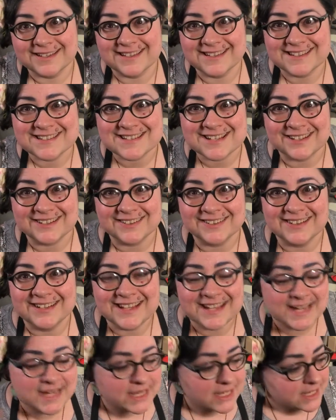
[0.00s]
So
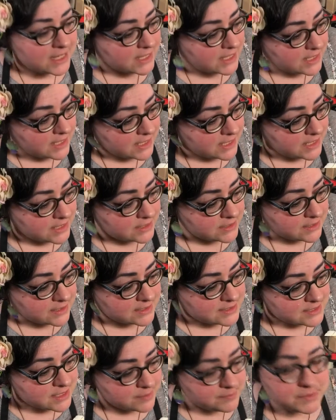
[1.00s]
in
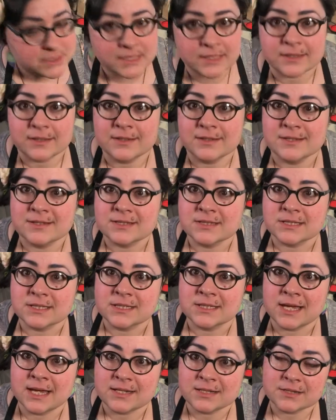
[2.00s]
attempting to
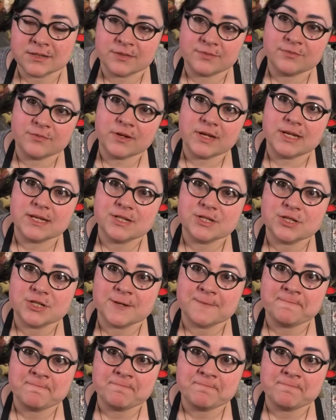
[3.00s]
get to the fridge,